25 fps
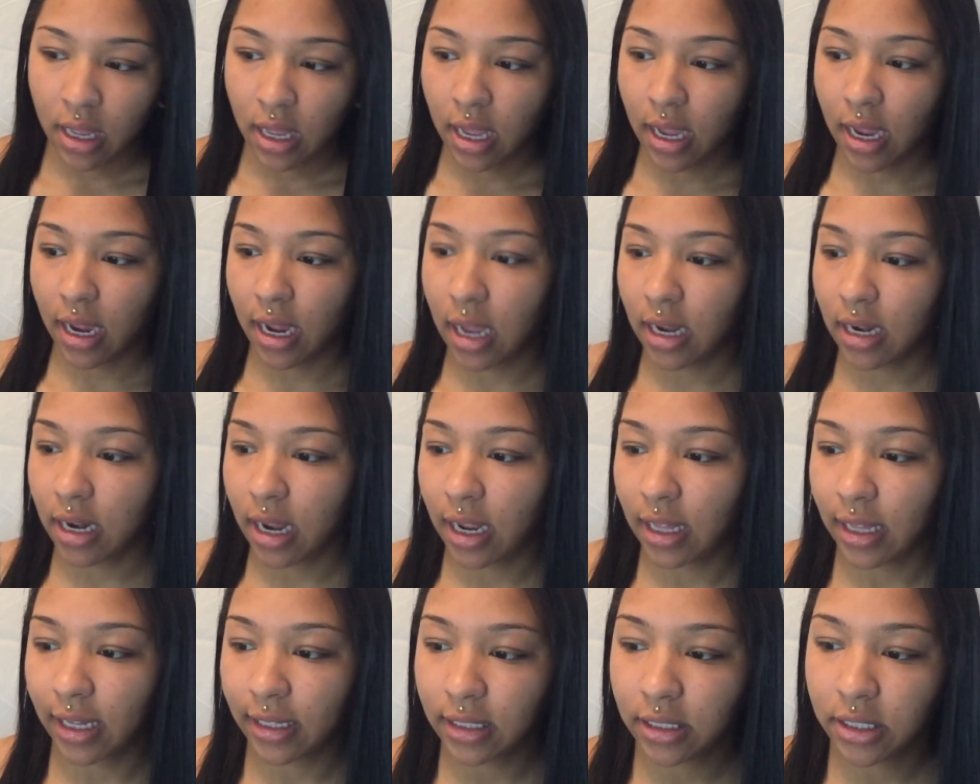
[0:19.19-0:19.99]
And
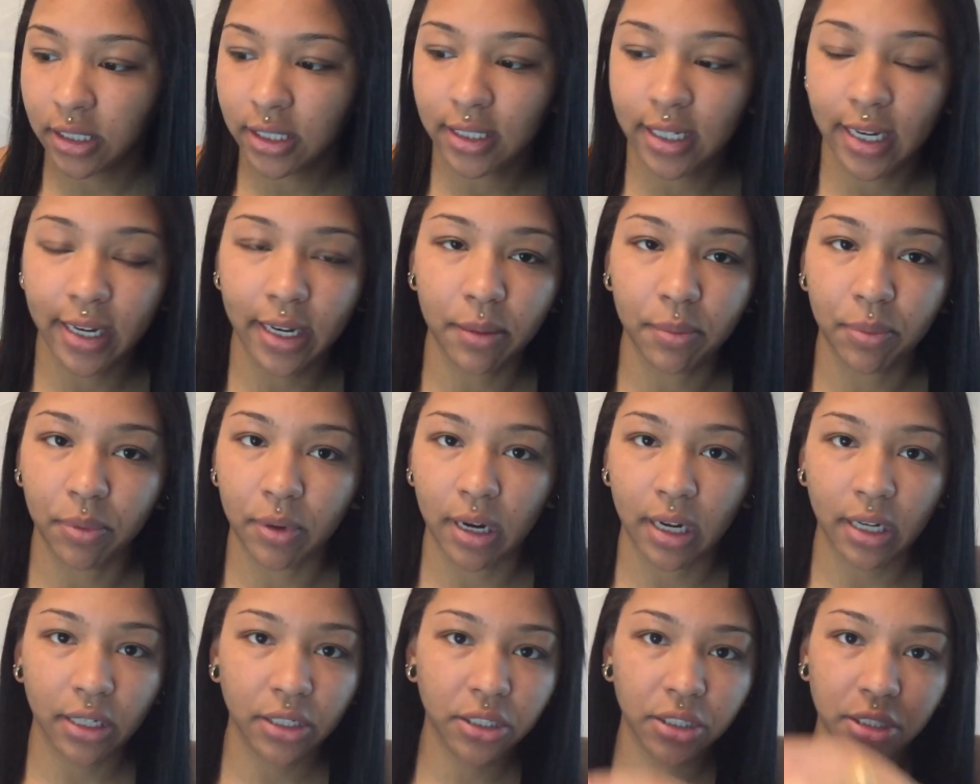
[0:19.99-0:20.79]
I like to just take a
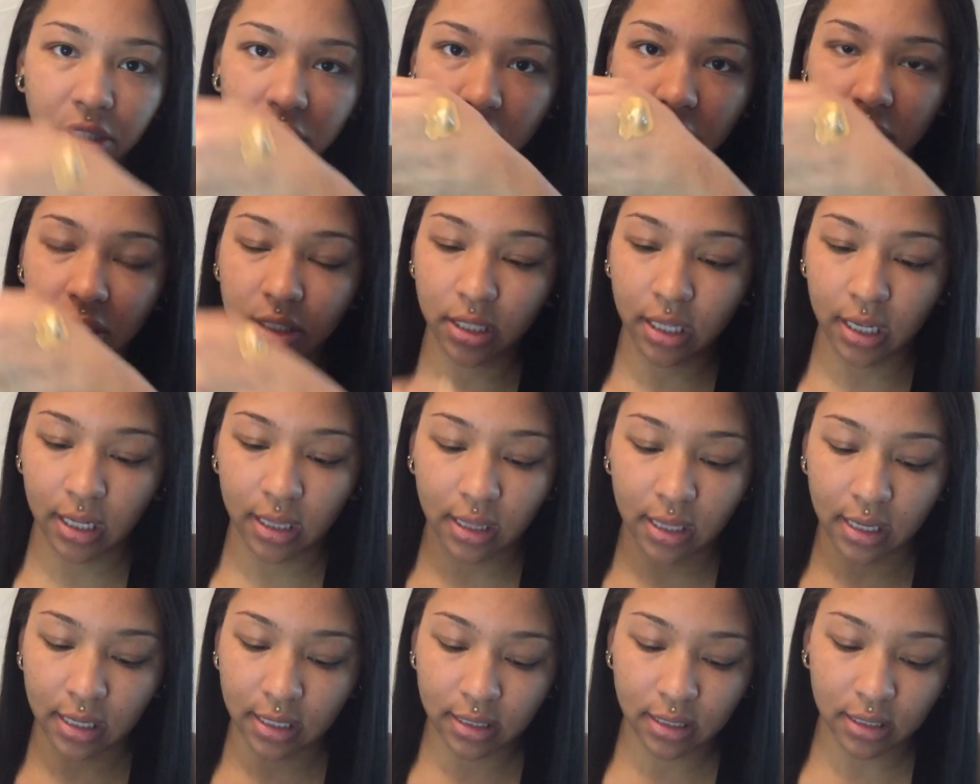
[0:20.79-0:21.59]
brush just like
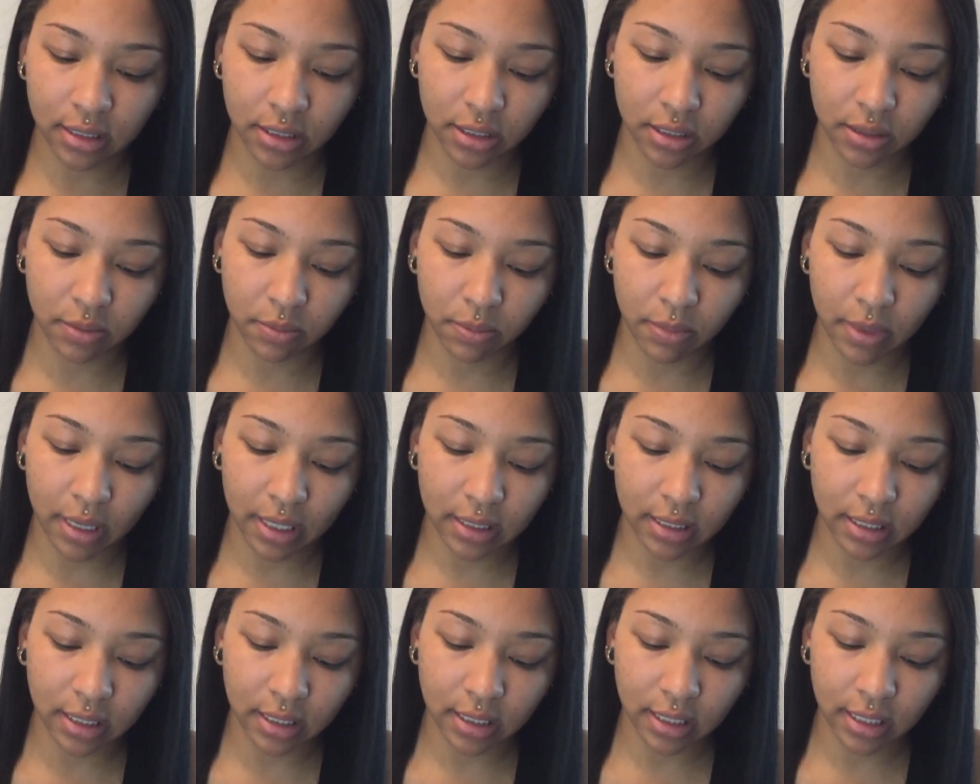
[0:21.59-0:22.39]
this and just
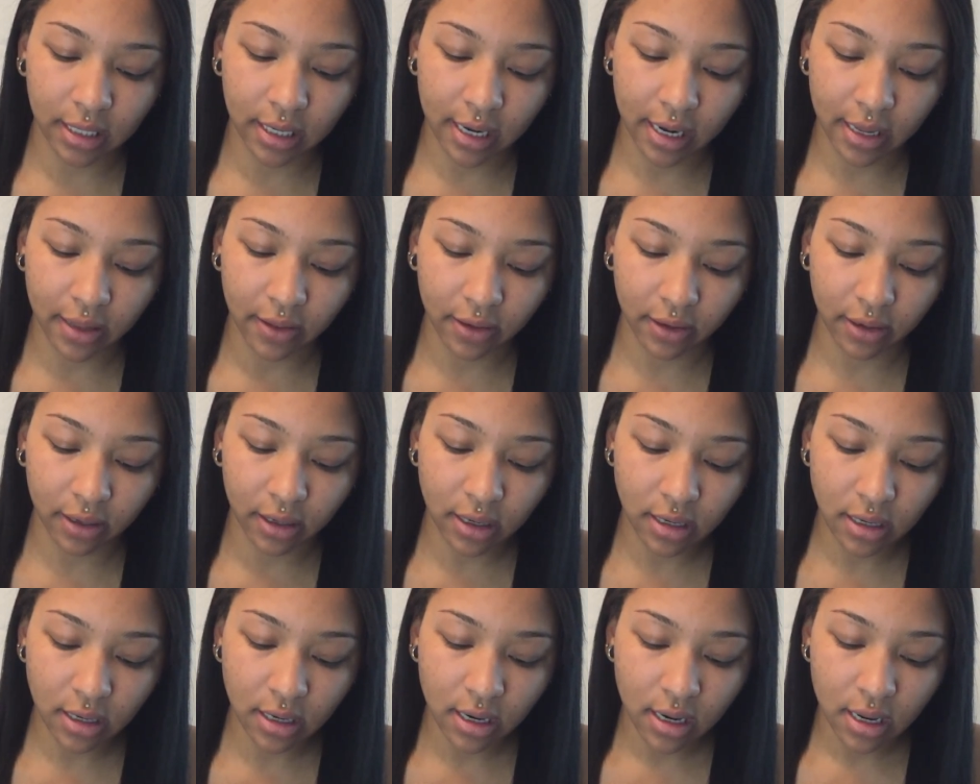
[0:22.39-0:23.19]
mix it
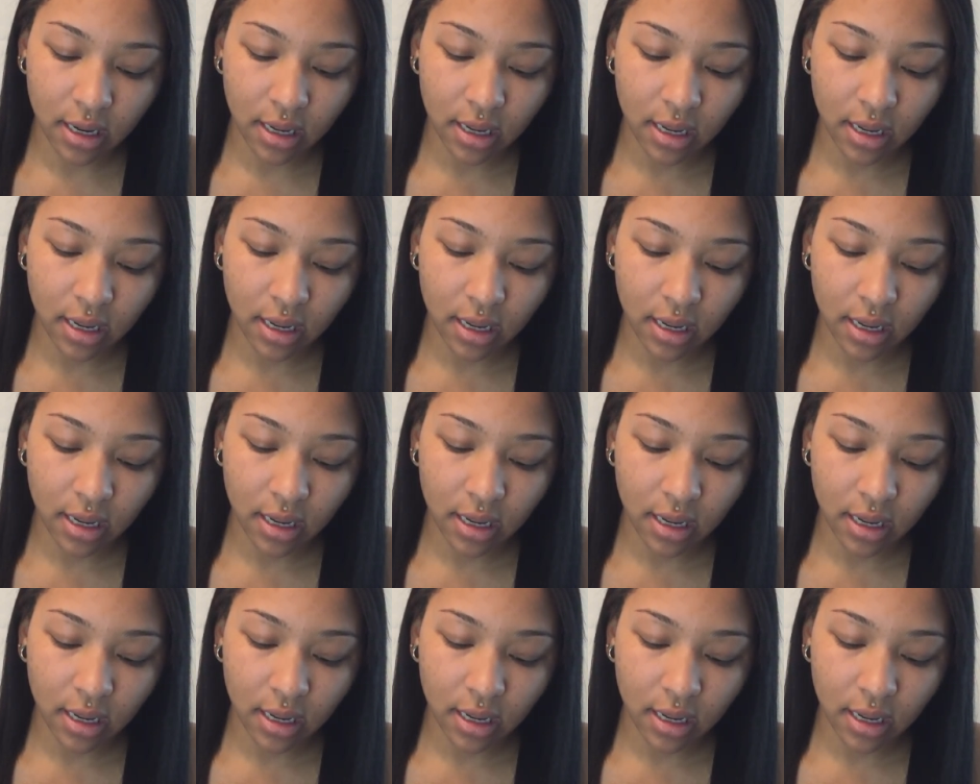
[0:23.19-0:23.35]
together.